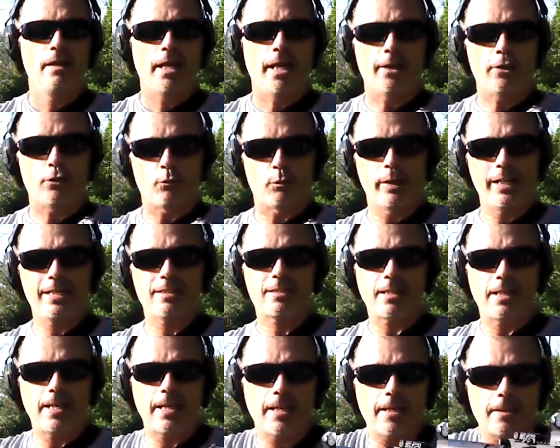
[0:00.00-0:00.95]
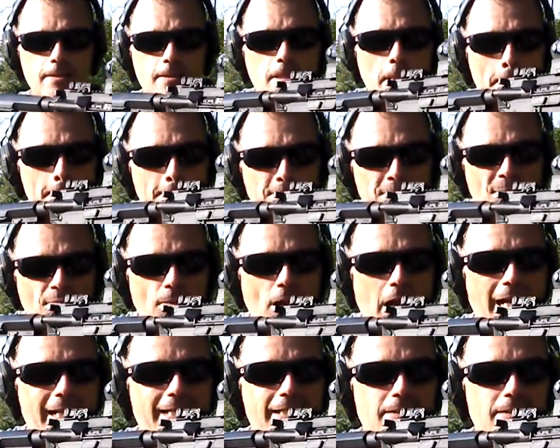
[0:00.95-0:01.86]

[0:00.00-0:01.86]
And the reason is I